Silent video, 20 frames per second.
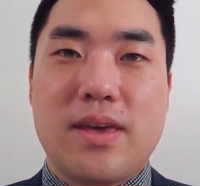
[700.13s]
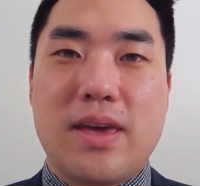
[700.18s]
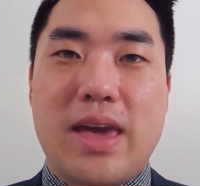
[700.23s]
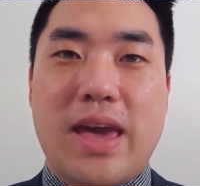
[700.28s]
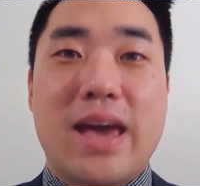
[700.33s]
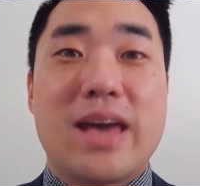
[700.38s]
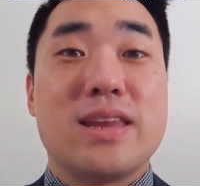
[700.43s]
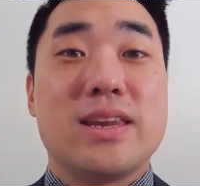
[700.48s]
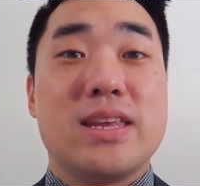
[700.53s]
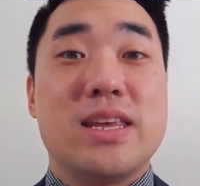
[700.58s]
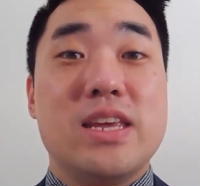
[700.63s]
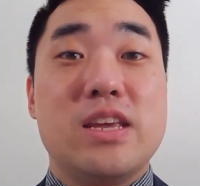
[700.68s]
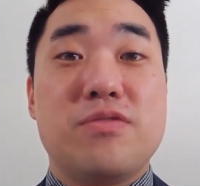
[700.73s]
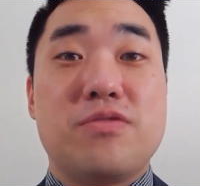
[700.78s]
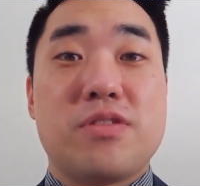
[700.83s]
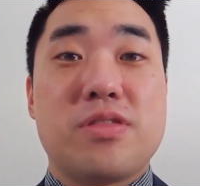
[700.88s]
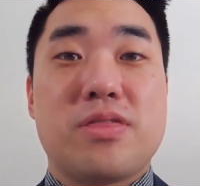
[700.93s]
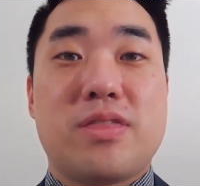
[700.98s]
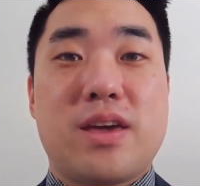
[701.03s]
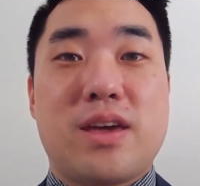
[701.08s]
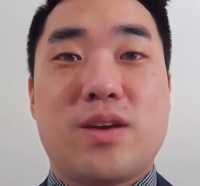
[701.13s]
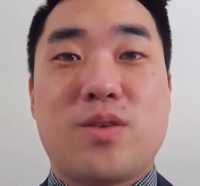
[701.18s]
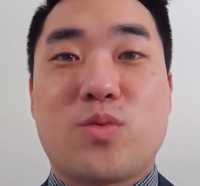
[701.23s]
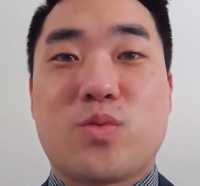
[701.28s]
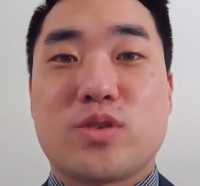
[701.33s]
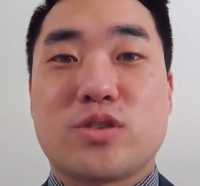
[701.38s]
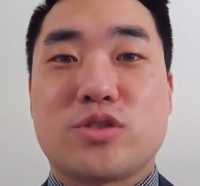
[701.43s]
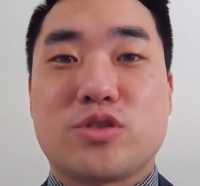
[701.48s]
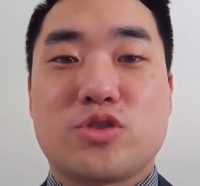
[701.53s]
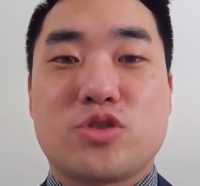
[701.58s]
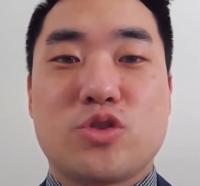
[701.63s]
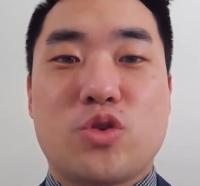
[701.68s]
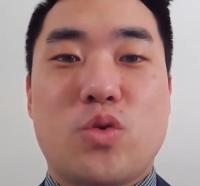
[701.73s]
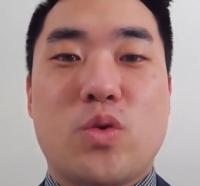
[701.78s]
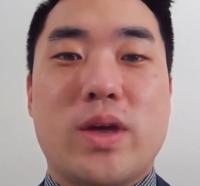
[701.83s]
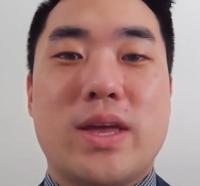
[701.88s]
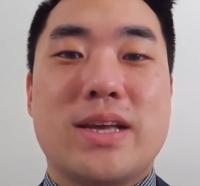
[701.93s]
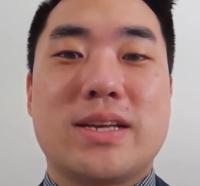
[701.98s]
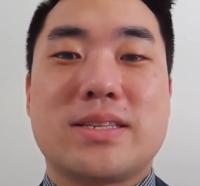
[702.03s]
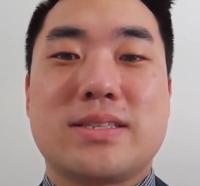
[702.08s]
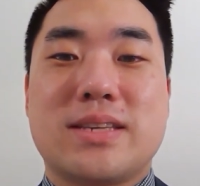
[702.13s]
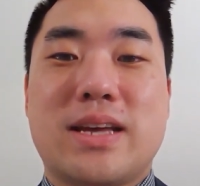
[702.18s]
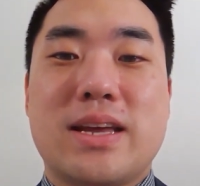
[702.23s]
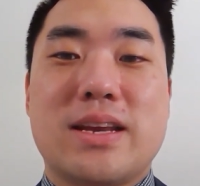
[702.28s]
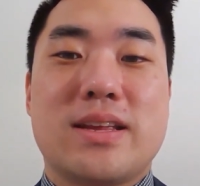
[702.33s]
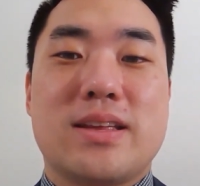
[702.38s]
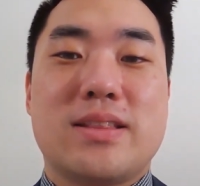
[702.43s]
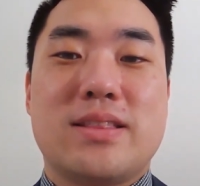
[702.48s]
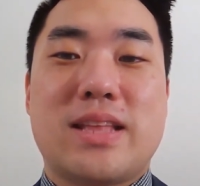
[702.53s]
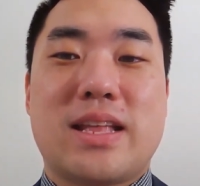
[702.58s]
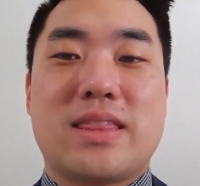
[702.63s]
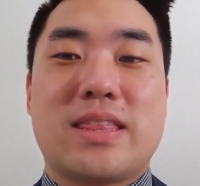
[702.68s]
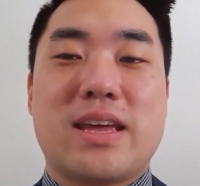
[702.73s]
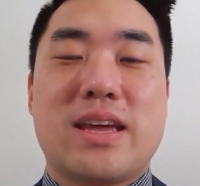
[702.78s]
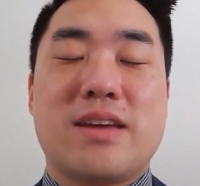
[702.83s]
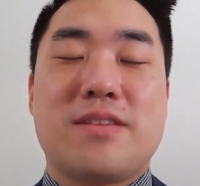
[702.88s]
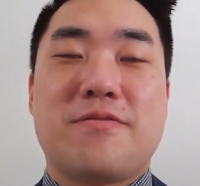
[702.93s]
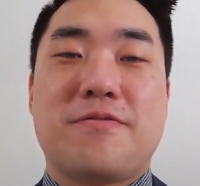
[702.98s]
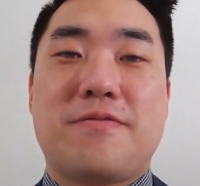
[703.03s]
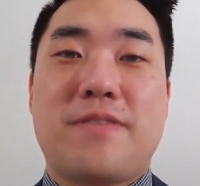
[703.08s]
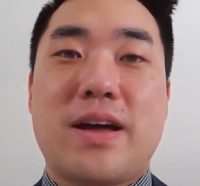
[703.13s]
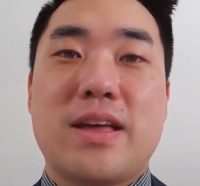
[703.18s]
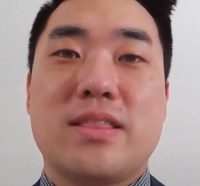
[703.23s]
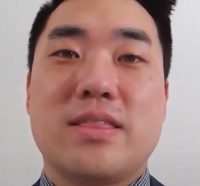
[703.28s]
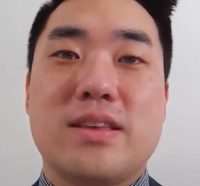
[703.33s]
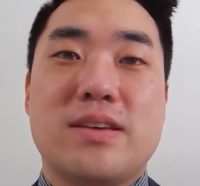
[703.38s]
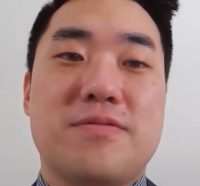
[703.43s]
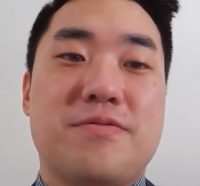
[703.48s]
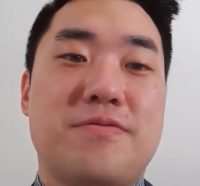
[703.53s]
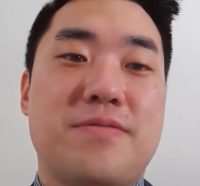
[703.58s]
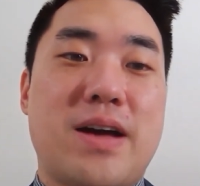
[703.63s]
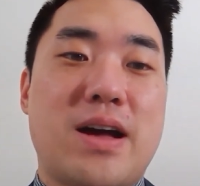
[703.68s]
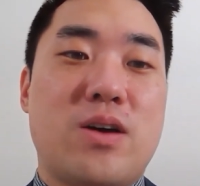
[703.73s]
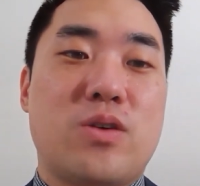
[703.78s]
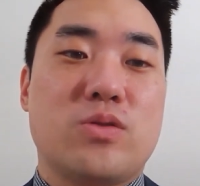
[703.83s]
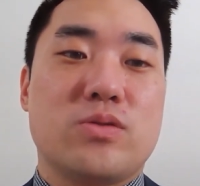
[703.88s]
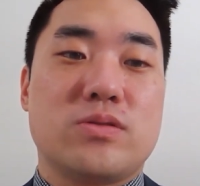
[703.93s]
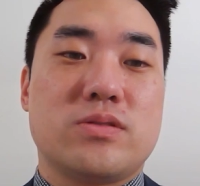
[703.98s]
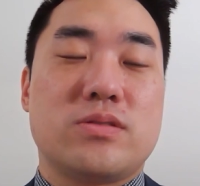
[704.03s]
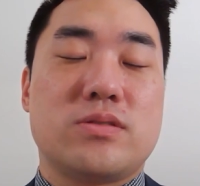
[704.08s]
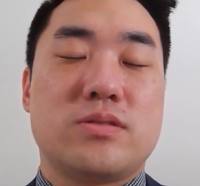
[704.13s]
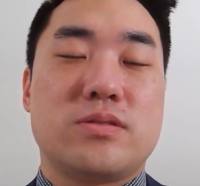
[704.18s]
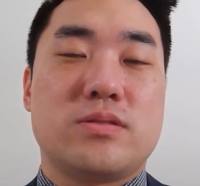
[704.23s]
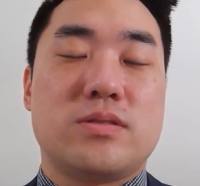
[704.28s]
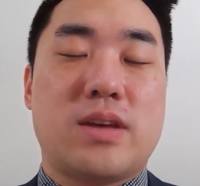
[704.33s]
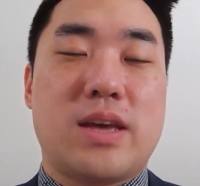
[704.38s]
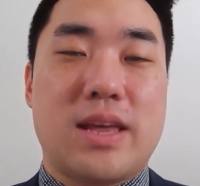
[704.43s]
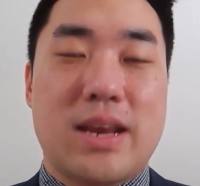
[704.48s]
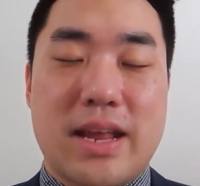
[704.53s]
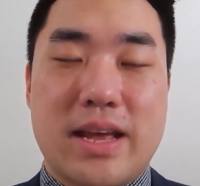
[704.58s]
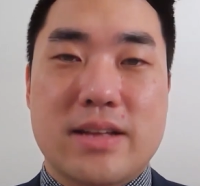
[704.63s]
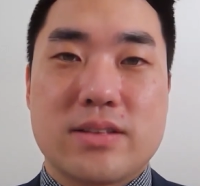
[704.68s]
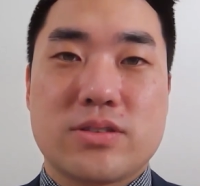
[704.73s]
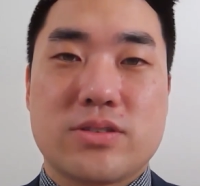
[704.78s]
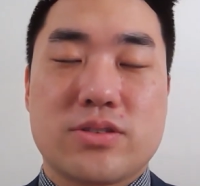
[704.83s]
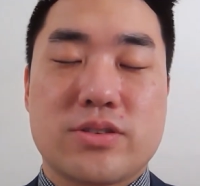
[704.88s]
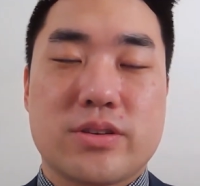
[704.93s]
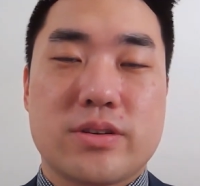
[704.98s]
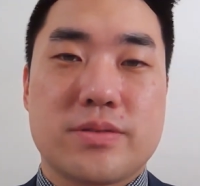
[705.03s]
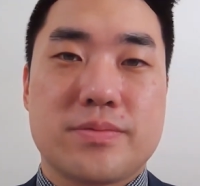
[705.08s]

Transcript: And even they were so excited that they had finally found an answer.